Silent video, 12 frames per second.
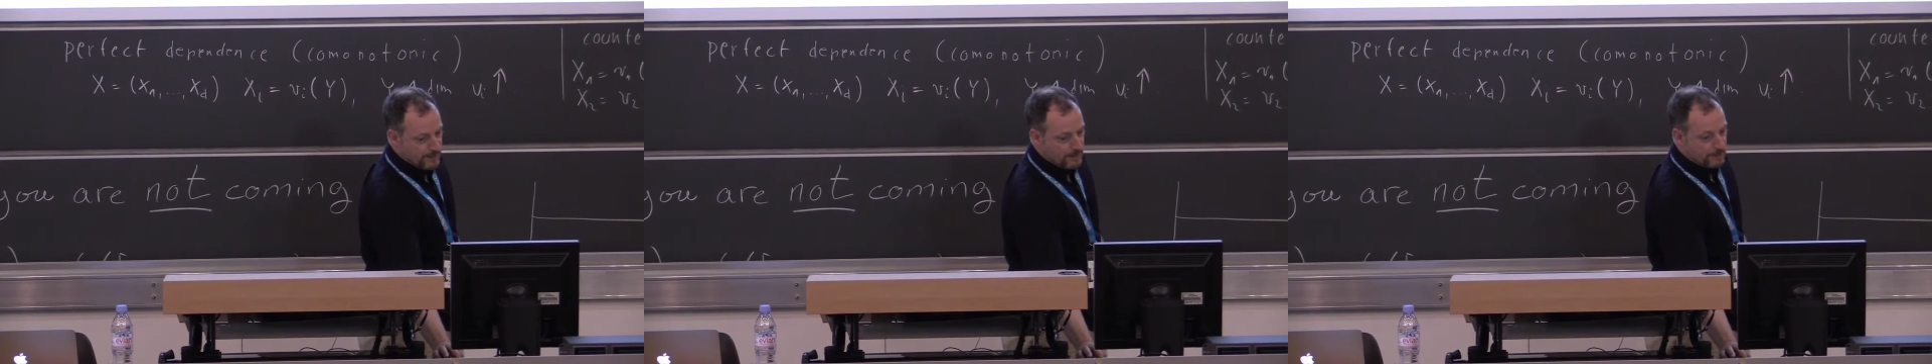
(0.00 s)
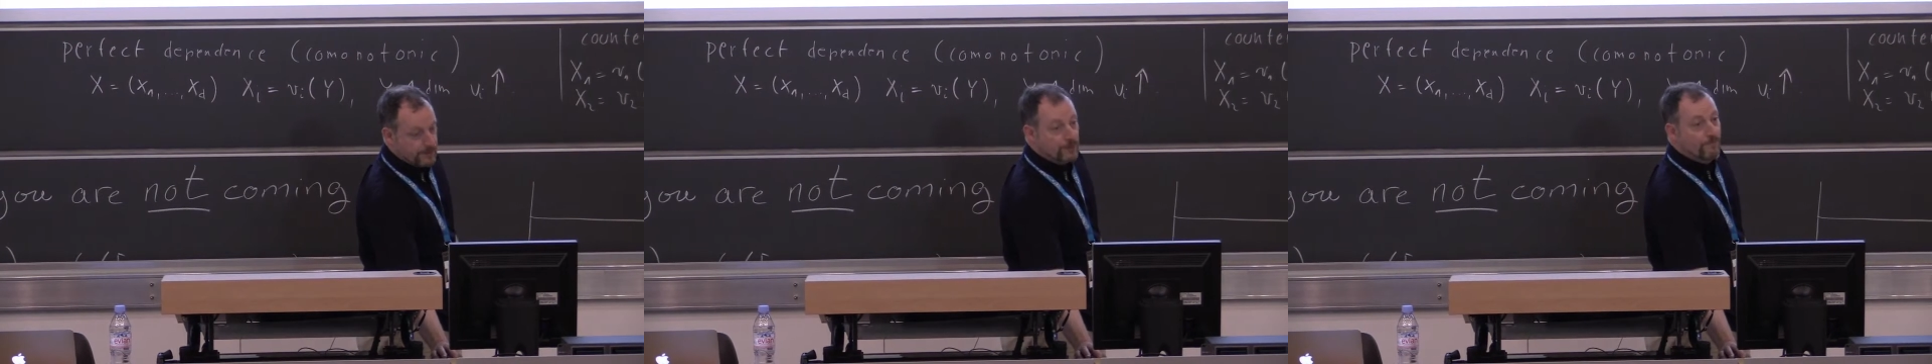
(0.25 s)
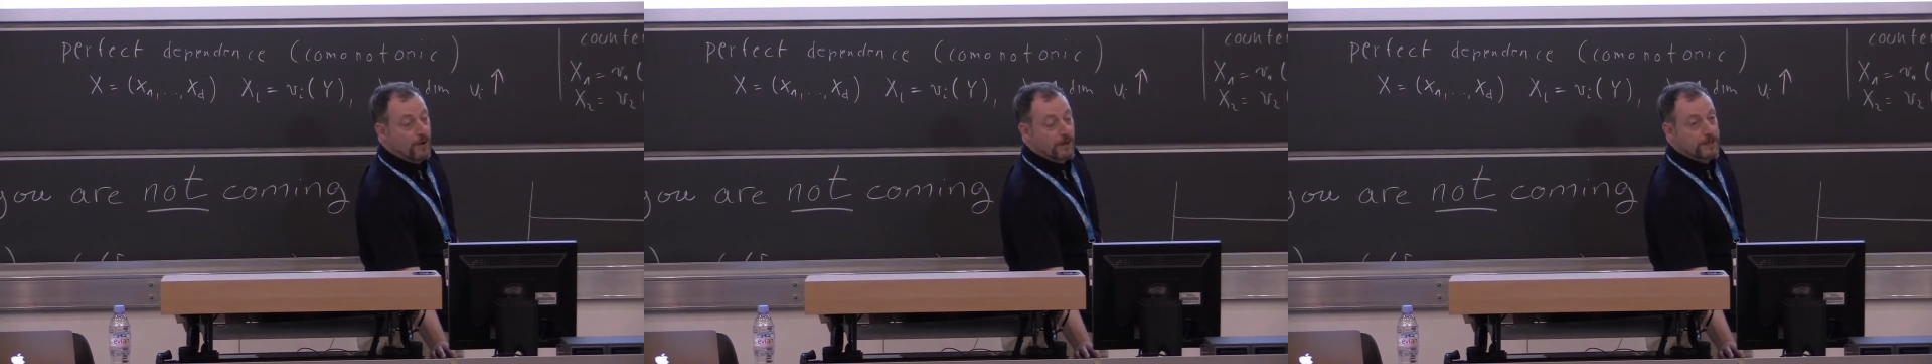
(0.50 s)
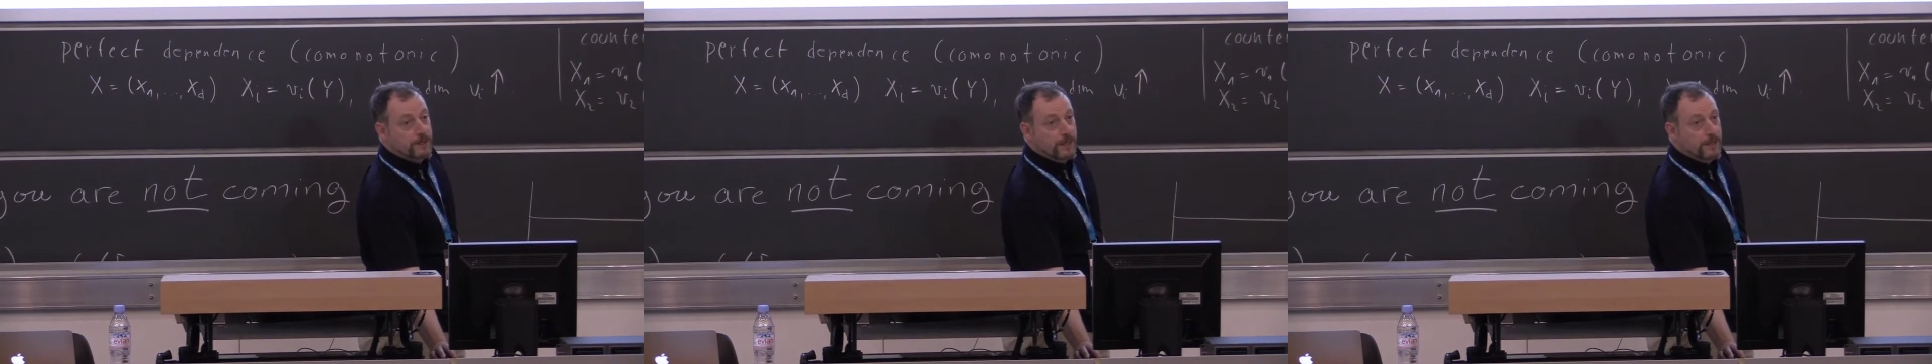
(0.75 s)
there is a
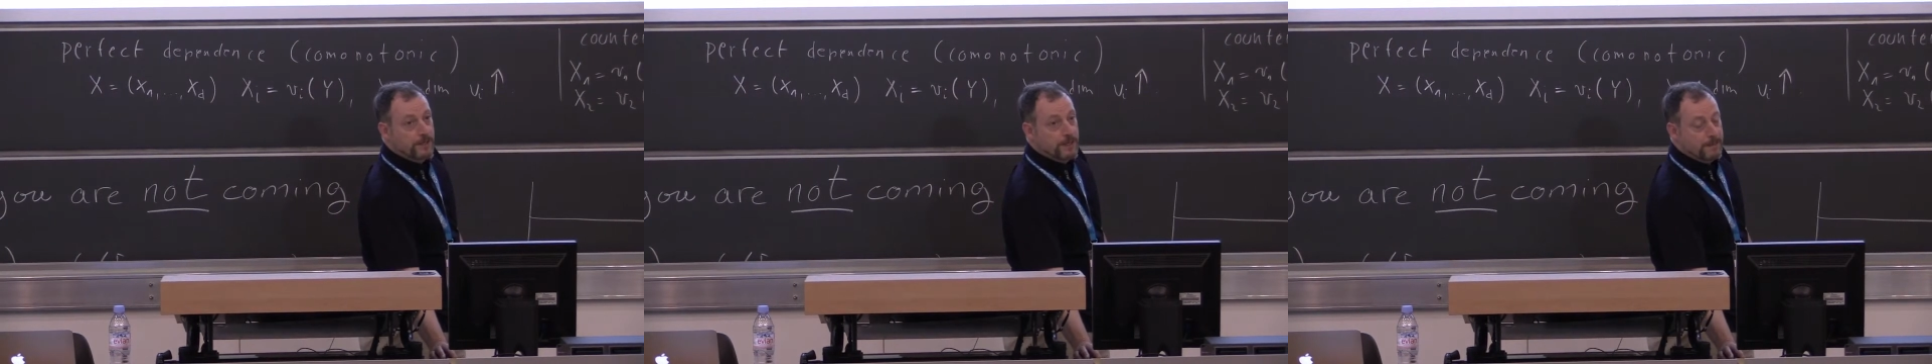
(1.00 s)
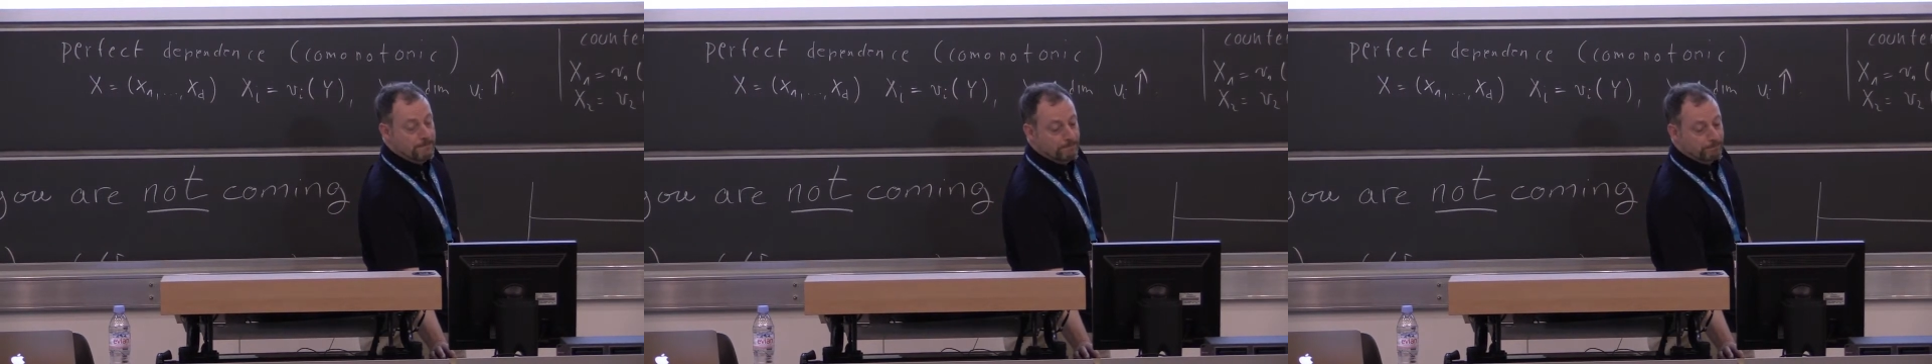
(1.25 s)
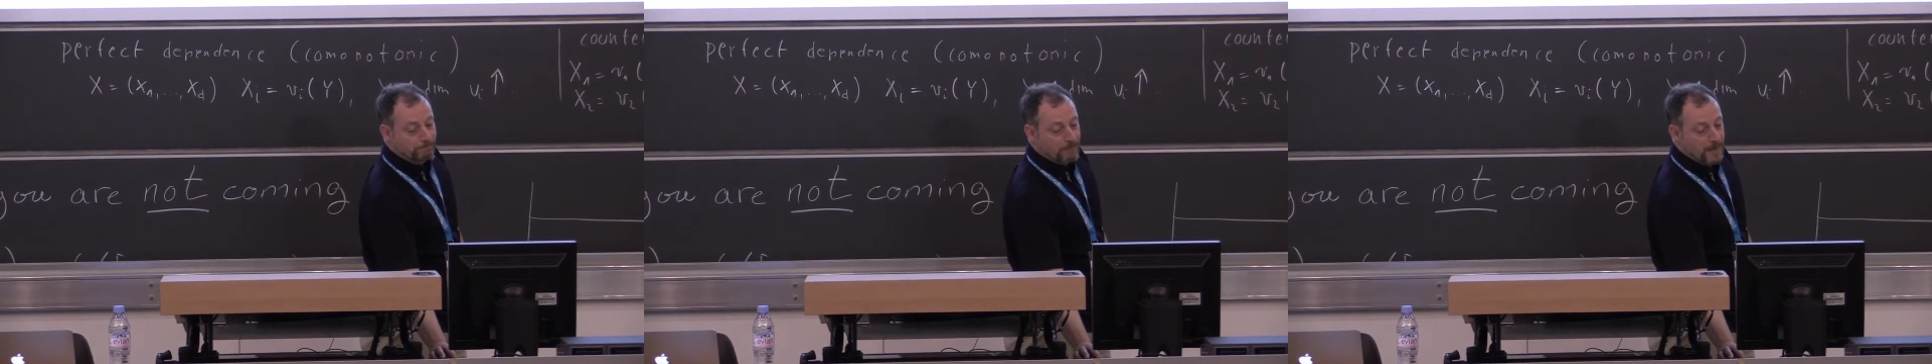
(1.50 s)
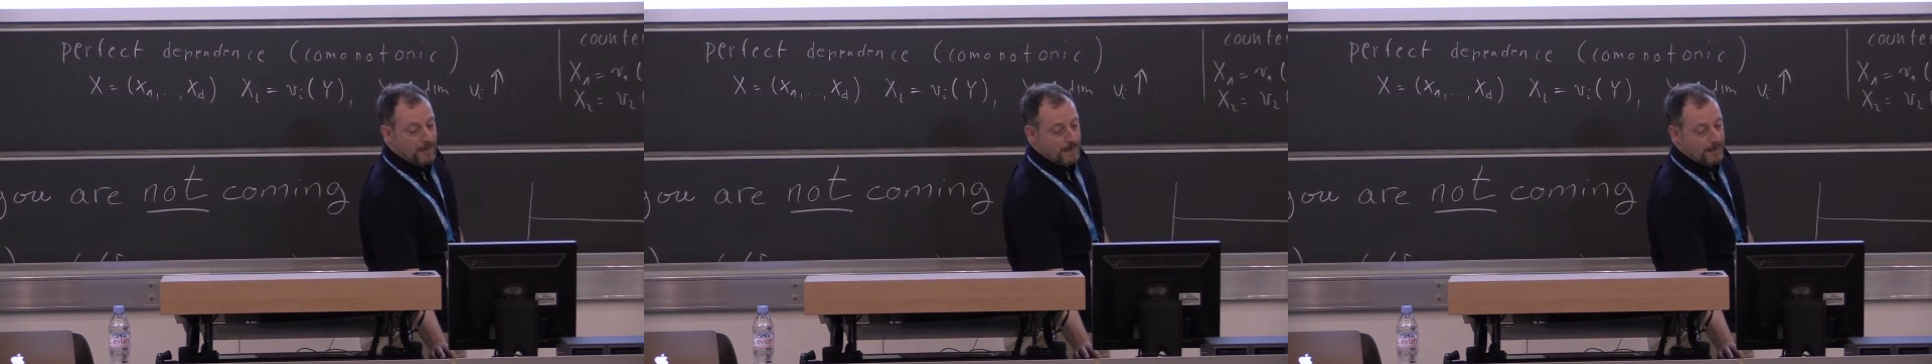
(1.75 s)
volatility,
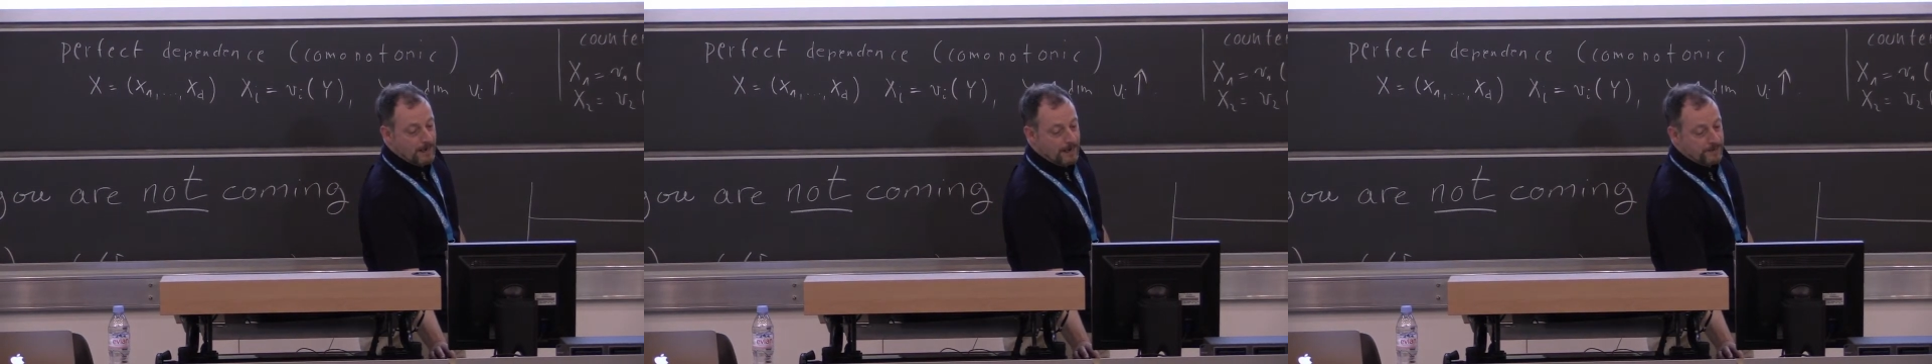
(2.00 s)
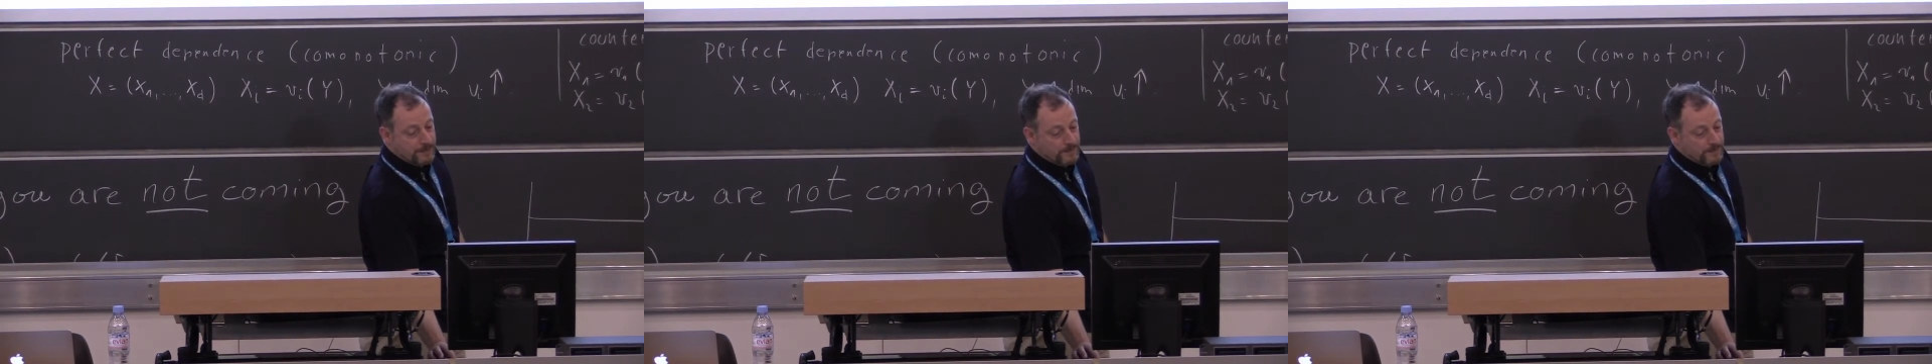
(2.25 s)
and